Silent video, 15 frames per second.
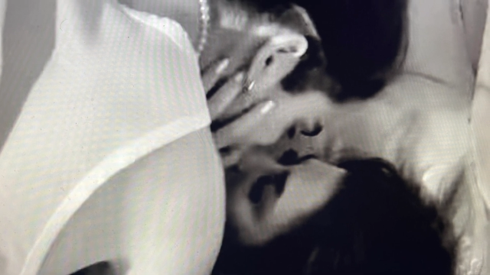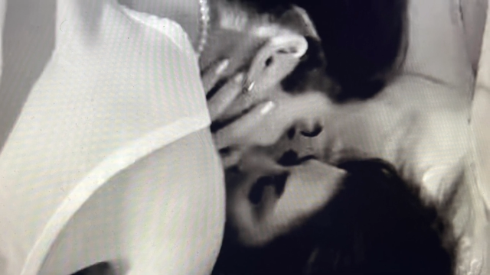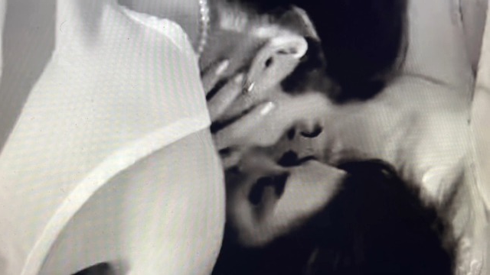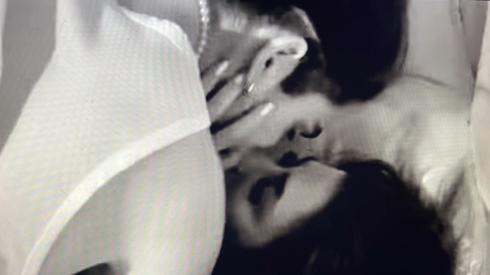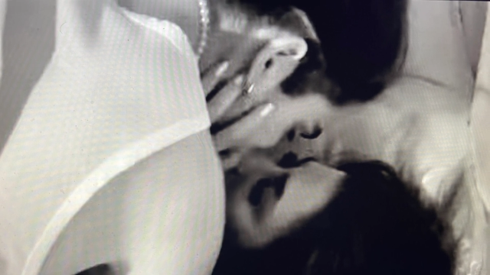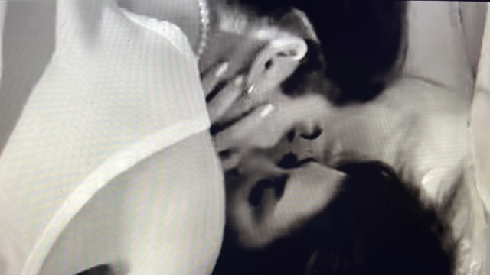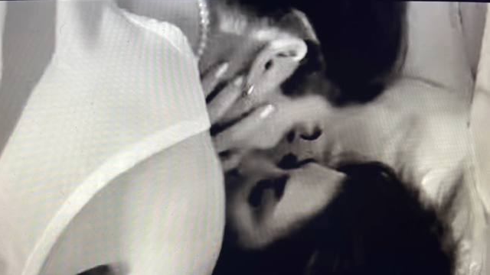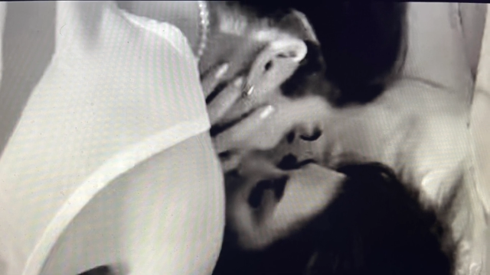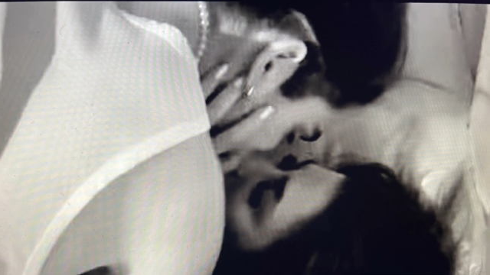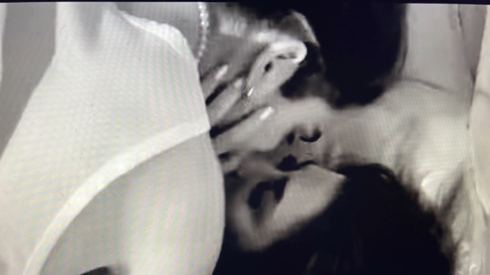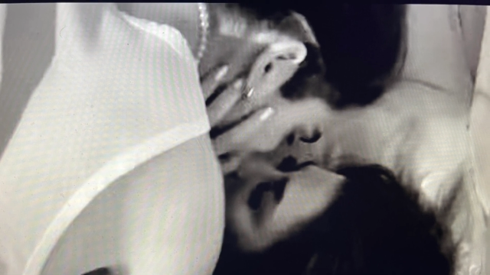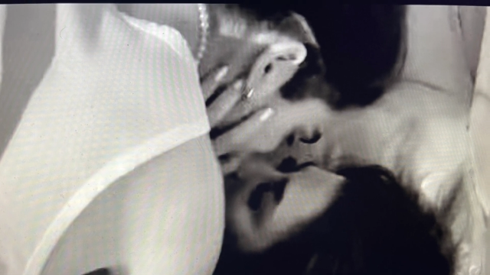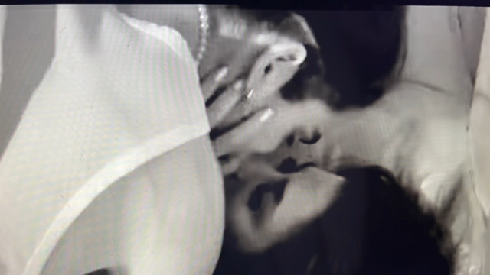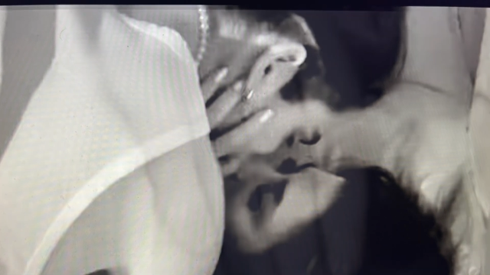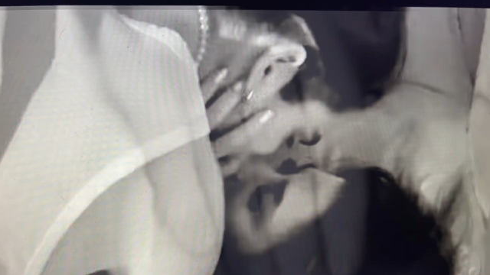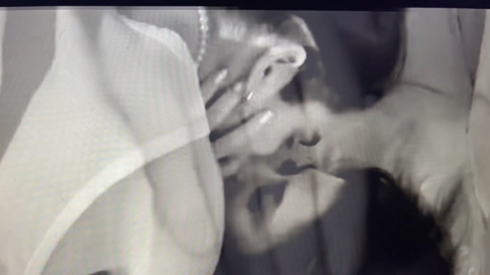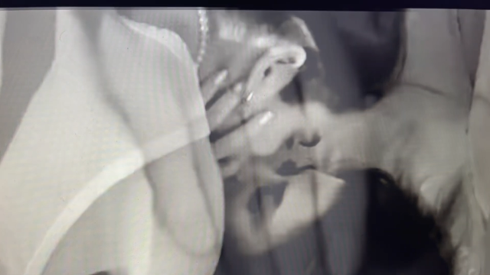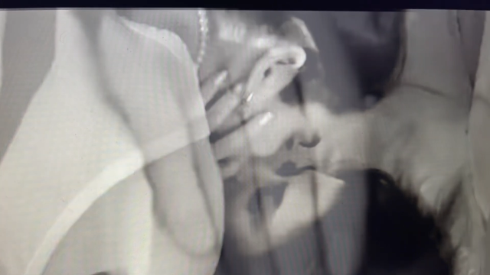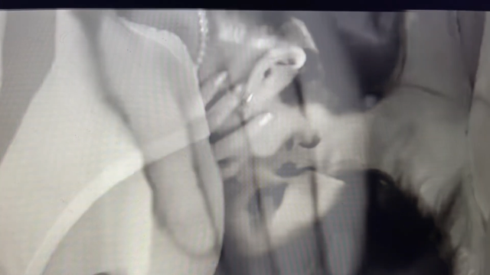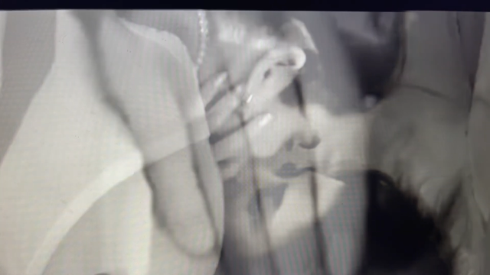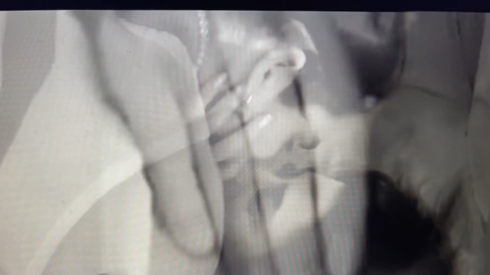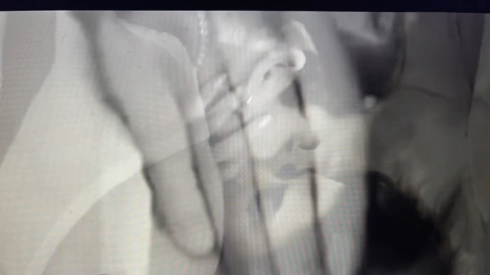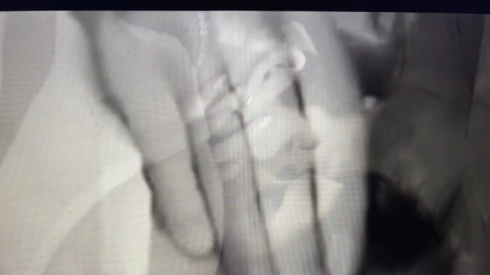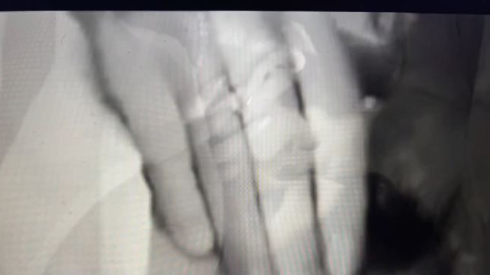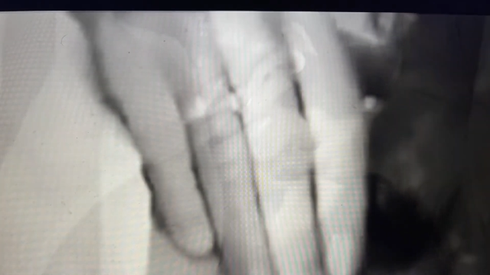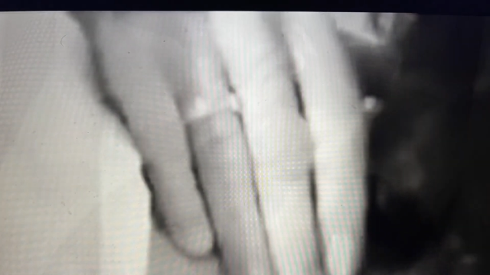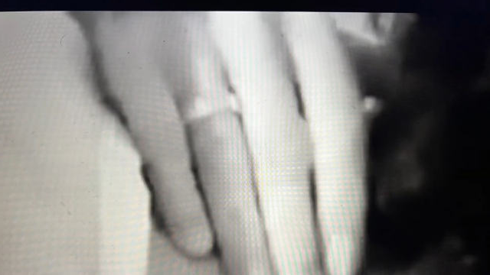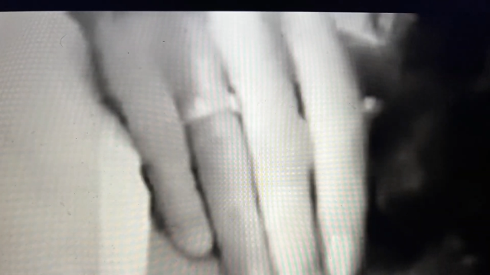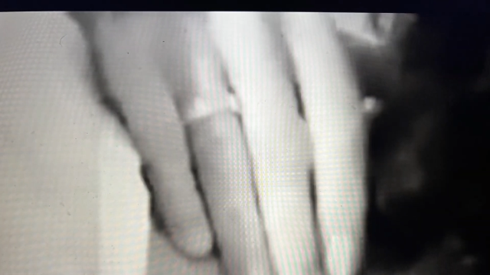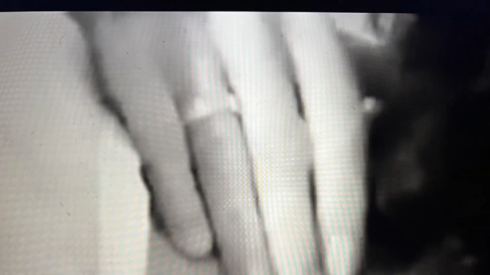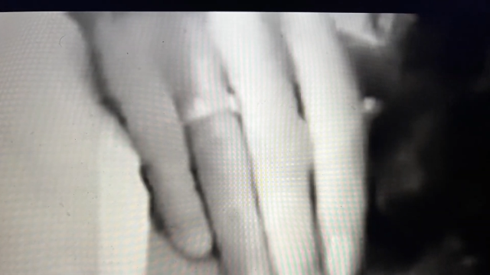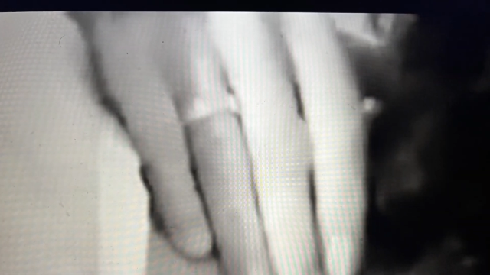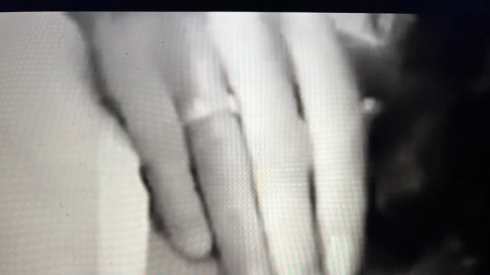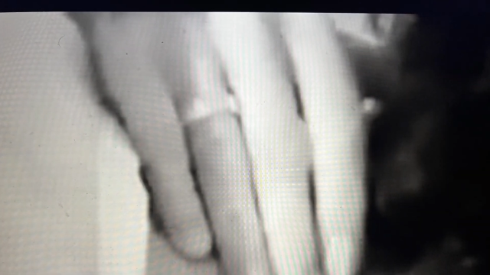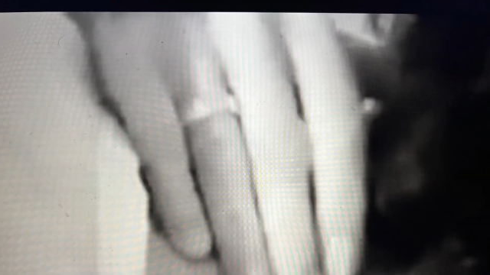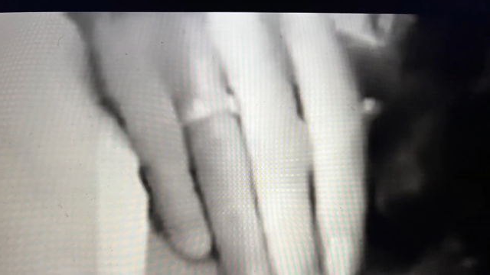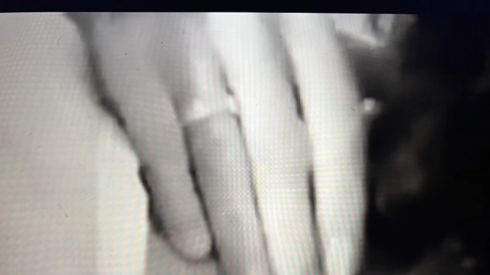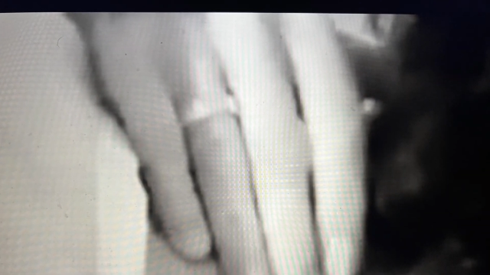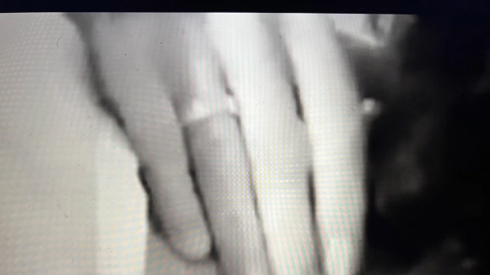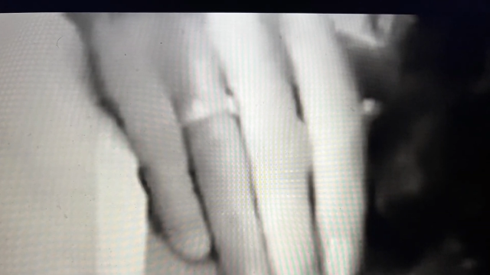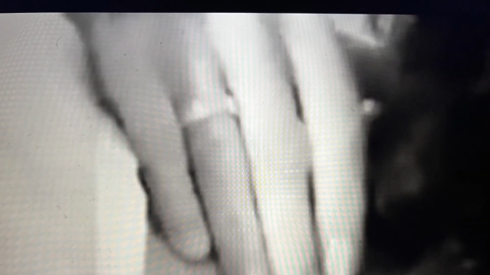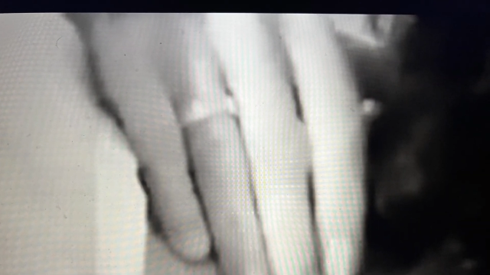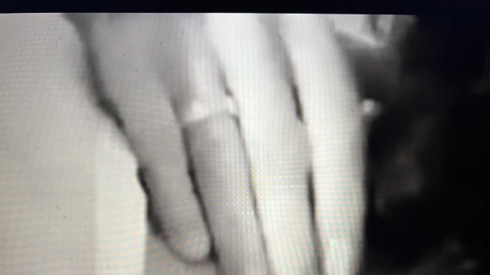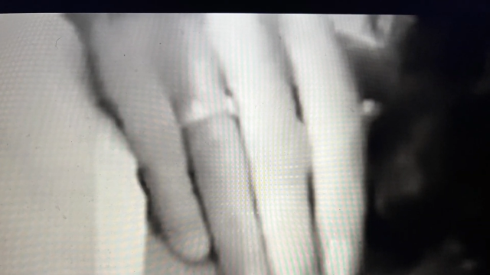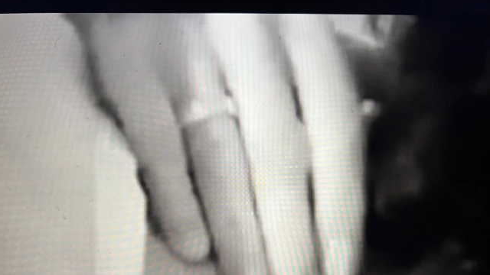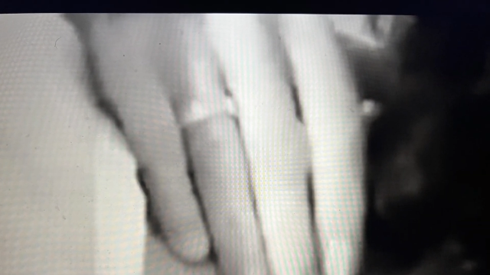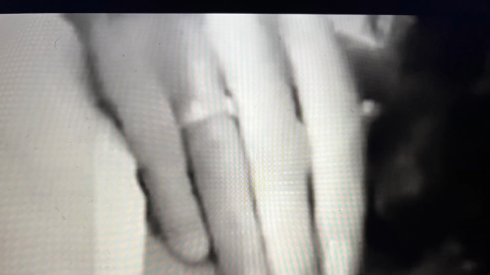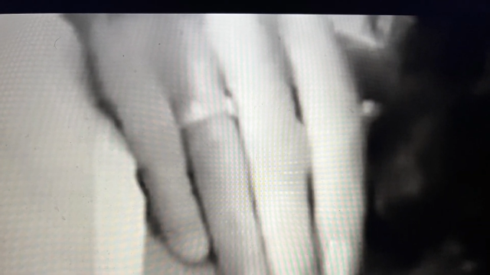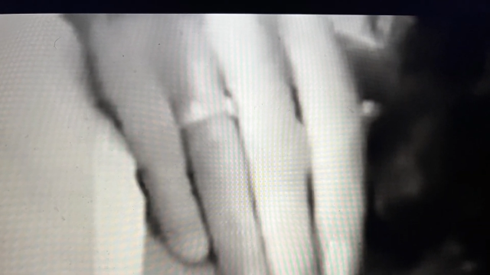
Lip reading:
[unreadable: no face in view]